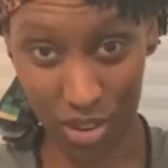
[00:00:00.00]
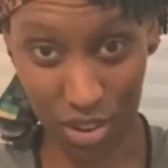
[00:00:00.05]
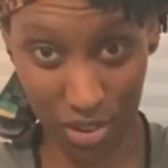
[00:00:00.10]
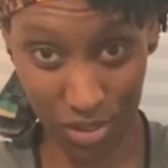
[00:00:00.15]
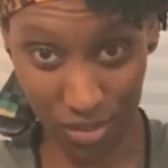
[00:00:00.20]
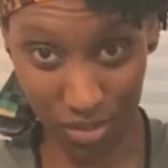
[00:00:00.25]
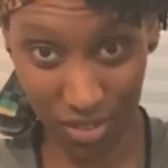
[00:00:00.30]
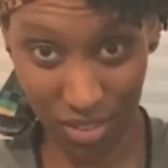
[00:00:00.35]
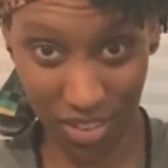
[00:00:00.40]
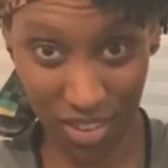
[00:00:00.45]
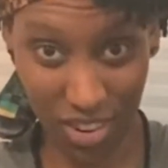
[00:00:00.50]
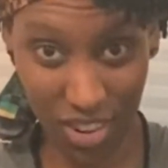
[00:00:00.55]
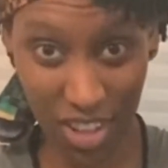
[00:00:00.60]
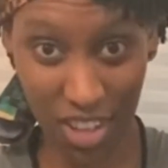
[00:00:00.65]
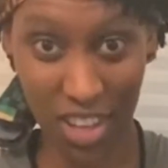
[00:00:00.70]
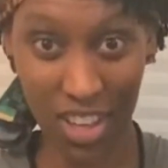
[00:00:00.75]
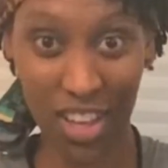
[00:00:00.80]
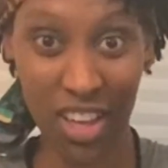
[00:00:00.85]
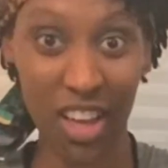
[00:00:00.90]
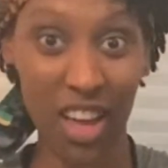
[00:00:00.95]
Note,
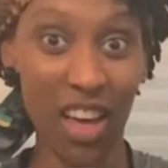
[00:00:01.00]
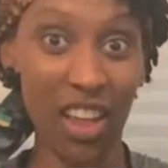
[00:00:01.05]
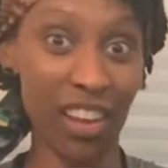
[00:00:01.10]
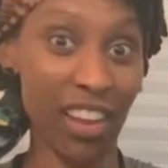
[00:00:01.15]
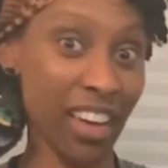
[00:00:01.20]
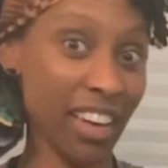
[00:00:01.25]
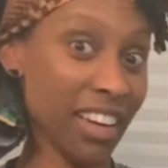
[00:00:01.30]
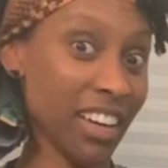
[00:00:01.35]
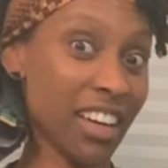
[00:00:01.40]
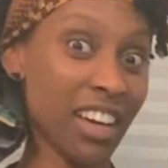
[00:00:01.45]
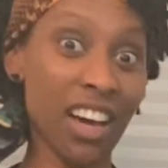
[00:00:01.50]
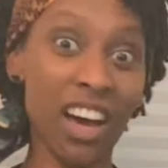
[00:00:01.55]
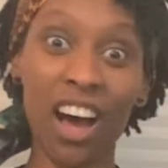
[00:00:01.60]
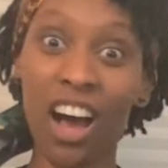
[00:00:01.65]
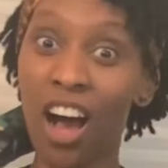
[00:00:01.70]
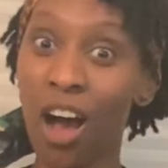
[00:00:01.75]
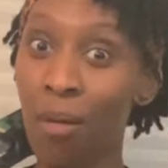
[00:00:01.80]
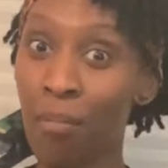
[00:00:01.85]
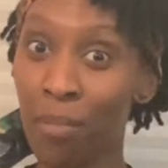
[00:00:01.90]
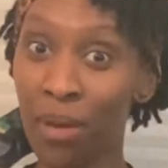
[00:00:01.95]

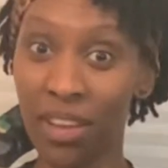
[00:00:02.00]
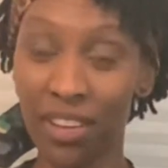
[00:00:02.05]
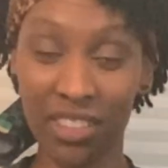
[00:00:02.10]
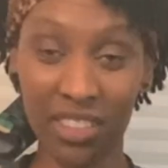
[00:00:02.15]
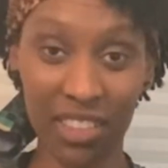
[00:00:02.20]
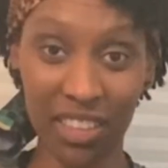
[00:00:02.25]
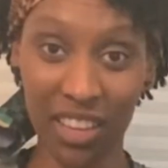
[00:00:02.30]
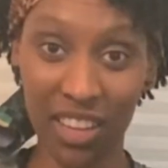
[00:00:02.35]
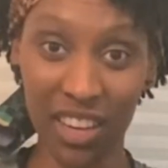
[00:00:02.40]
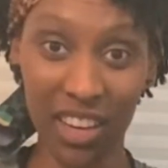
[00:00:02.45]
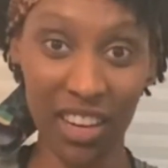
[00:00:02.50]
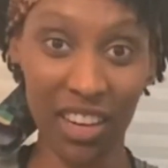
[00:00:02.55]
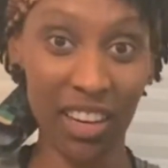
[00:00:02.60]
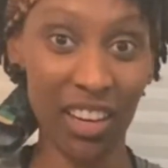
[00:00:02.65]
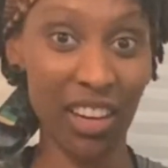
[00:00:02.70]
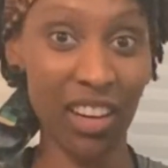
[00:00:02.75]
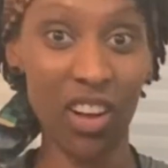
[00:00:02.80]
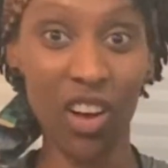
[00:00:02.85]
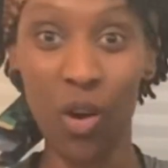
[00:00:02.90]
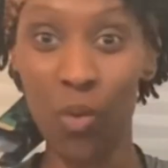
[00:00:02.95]
commented
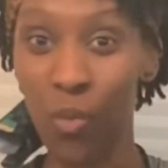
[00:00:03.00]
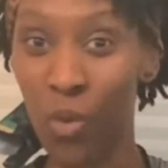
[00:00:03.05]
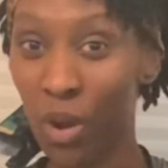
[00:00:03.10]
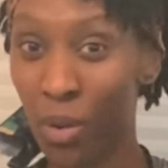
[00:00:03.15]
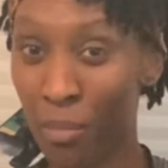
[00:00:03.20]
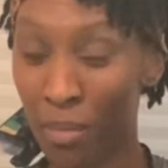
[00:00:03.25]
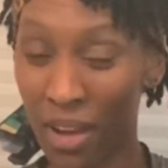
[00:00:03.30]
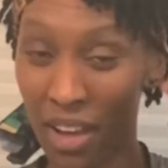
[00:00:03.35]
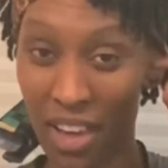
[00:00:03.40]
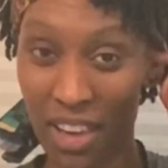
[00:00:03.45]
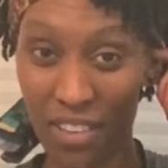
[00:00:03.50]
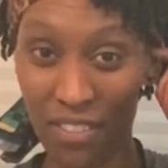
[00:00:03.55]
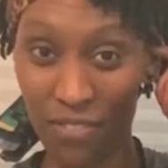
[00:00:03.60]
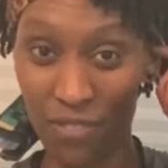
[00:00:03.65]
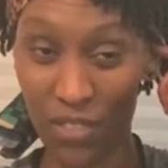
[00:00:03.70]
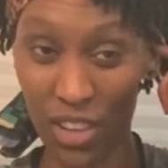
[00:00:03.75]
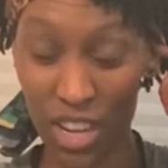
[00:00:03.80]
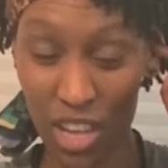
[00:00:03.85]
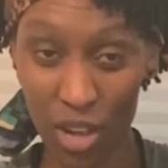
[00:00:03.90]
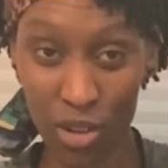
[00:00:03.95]
on one of my
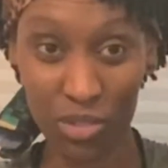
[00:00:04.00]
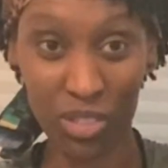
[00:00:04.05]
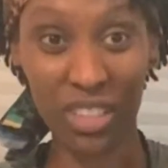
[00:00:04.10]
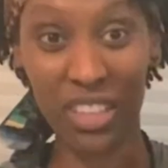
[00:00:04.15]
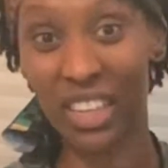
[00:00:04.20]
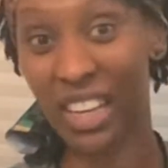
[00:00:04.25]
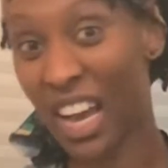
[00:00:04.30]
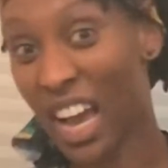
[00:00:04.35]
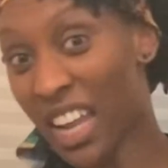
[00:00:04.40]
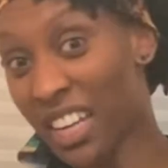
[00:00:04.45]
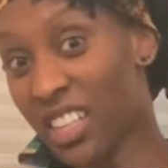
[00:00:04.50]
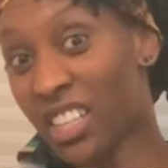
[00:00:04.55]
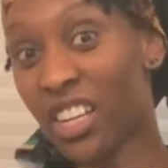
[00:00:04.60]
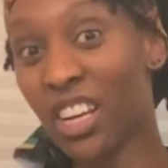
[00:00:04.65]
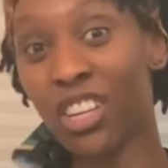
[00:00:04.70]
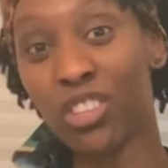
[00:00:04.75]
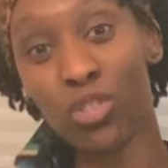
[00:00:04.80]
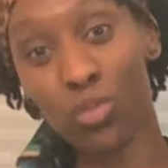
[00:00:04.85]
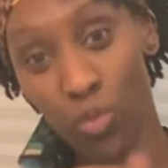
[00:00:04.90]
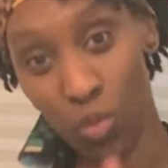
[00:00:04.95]
videos and got in
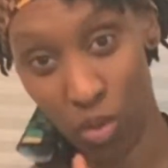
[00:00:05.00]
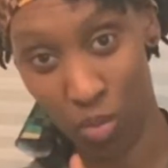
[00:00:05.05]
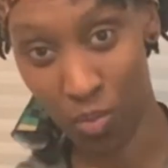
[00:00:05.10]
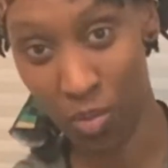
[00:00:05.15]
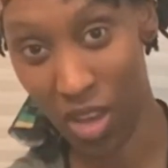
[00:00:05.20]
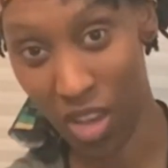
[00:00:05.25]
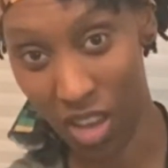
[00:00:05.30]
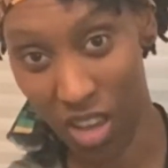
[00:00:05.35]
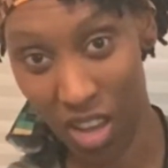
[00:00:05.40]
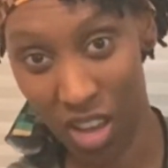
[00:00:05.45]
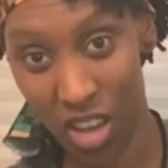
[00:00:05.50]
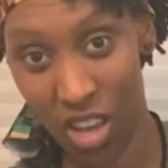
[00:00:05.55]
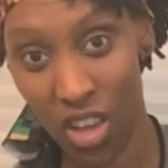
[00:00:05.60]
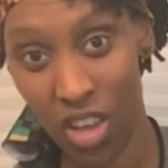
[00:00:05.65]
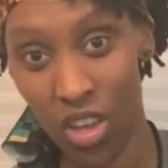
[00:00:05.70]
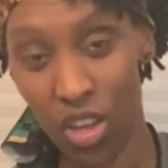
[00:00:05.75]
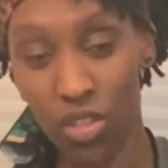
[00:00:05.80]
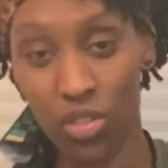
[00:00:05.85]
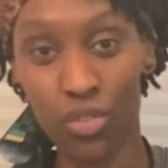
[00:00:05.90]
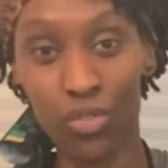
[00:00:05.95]
touch with me
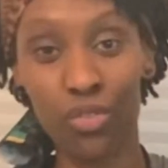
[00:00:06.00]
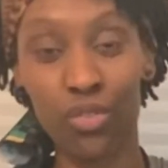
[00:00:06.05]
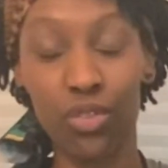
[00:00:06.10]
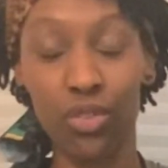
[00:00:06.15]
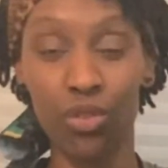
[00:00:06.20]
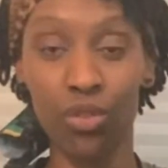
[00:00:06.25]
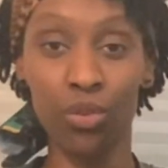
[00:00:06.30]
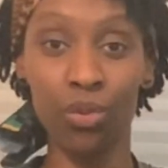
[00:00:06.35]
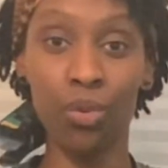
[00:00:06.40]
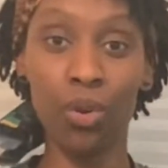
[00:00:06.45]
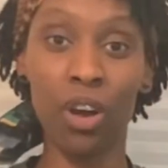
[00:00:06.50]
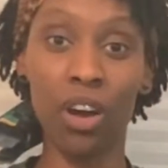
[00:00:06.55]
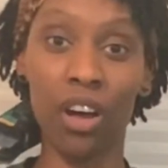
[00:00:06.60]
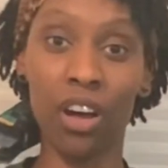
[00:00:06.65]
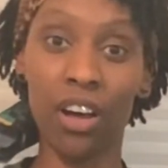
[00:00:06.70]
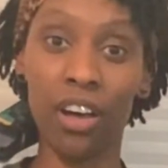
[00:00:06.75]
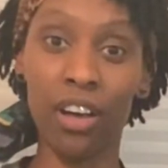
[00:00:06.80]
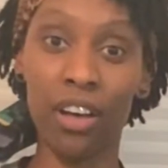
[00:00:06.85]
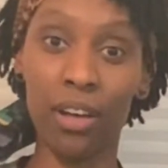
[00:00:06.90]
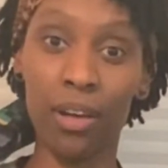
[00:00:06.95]
through
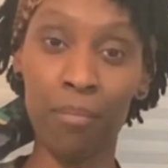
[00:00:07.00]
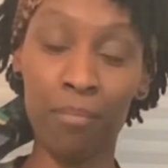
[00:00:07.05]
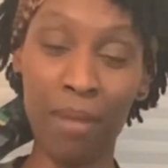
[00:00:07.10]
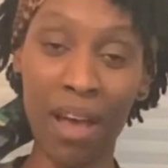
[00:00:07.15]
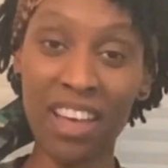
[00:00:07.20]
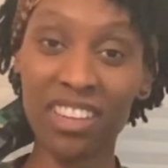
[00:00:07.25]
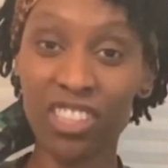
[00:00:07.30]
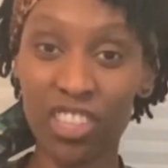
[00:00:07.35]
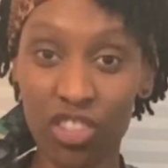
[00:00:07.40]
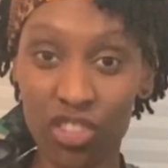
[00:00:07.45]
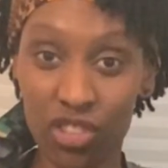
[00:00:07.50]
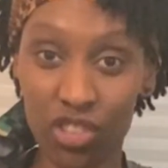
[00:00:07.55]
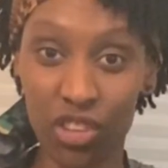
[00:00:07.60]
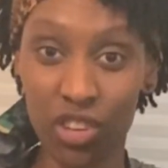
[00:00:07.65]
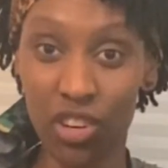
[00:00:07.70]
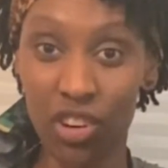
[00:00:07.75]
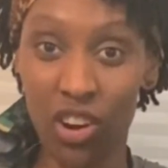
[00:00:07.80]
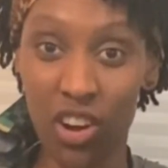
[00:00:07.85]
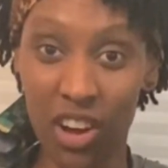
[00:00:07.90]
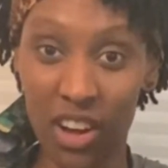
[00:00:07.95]

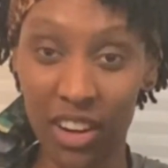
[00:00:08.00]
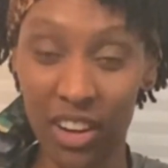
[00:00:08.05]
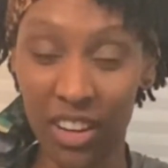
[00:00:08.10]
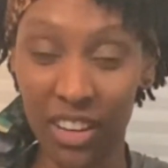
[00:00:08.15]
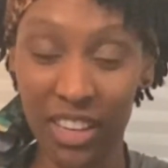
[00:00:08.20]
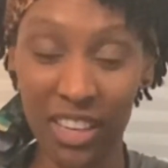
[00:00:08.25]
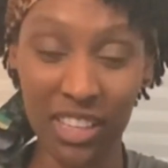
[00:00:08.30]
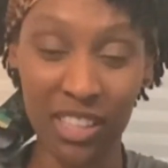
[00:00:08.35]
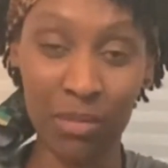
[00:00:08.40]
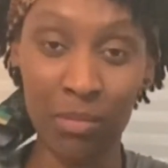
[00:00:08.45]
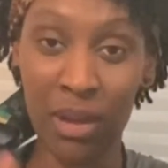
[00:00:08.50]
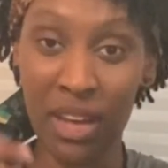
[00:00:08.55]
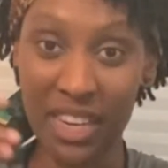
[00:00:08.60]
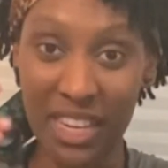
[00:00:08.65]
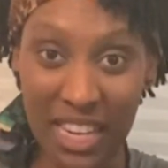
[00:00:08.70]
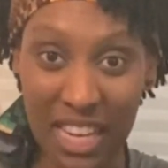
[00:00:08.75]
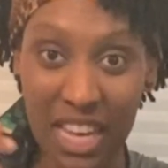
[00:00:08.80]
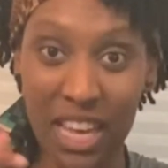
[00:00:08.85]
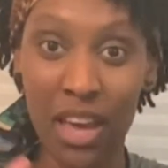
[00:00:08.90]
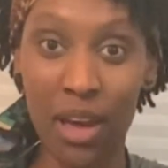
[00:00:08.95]
Messenger on he sent me a
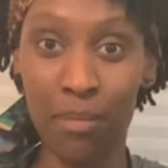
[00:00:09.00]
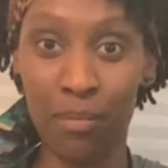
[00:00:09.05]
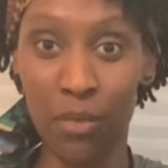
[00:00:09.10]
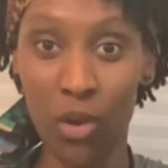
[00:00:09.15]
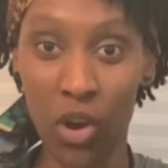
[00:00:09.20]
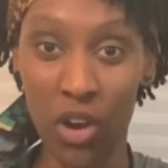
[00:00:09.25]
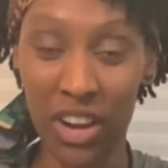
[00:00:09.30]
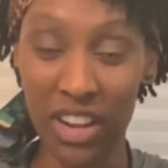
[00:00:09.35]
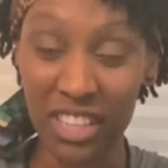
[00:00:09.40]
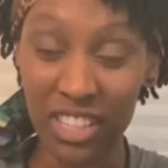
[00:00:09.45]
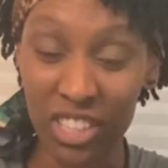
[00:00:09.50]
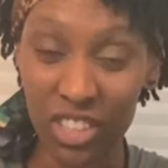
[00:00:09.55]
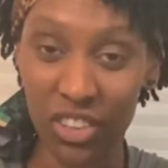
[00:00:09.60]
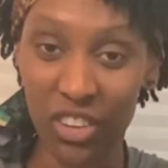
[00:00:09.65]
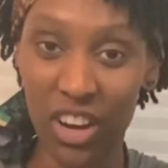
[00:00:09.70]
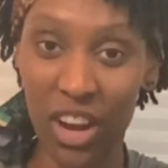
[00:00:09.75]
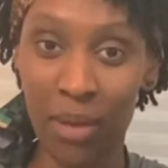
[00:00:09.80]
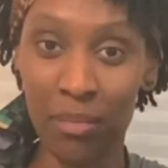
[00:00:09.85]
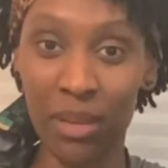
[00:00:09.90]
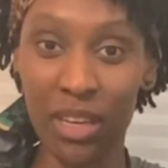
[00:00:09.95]
DM on
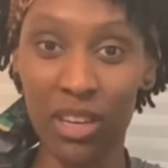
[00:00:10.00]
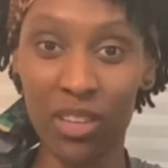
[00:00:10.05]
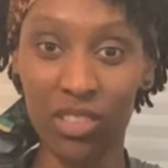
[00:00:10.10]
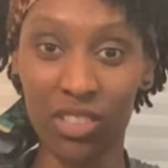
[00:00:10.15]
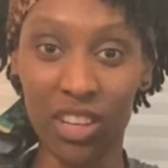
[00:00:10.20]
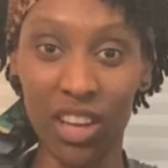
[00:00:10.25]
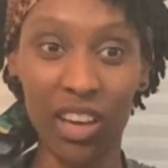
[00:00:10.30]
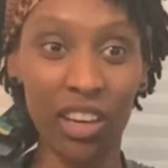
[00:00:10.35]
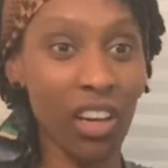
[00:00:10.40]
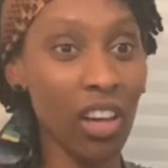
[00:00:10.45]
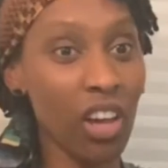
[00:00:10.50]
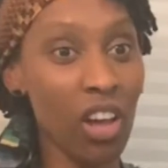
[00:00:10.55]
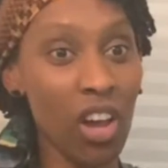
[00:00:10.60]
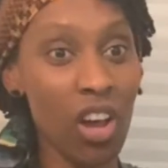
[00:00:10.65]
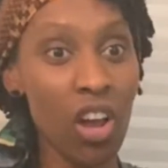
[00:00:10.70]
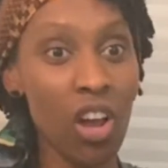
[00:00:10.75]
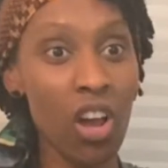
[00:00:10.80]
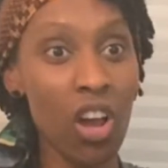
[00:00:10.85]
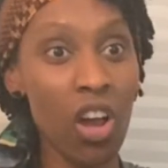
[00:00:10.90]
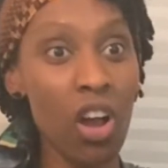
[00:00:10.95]
Instagram, and he was like,
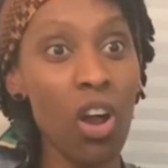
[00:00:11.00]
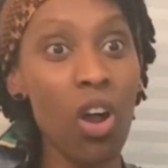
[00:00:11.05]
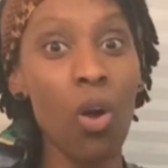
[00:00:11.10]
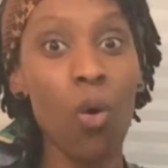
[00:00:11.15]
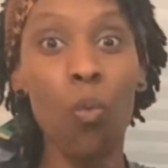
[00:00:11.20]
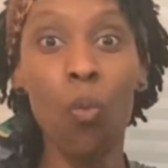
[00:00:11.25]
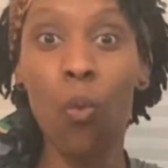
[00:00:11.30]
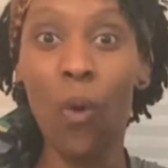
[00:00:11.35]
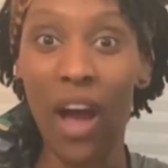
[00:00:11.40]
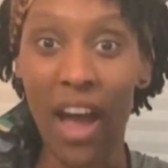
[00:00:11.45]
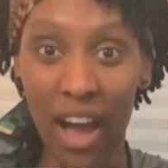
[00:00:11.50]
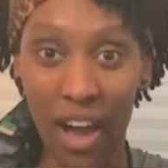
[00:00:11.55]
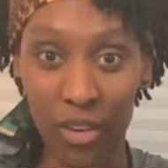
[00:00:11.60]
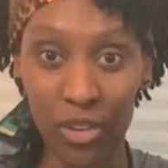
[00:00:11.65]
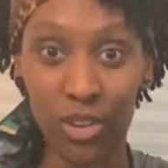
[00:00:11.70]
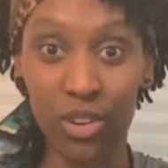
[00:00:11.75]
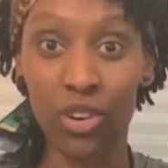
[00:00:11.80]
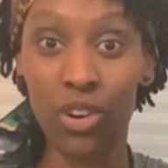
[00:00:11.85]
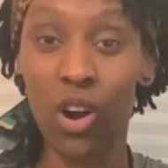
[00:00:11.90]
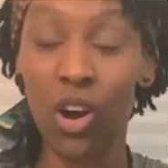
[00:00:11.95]
"Wow,
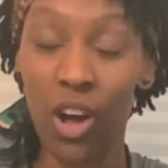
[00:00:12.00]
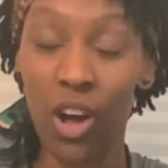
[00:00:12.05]
you're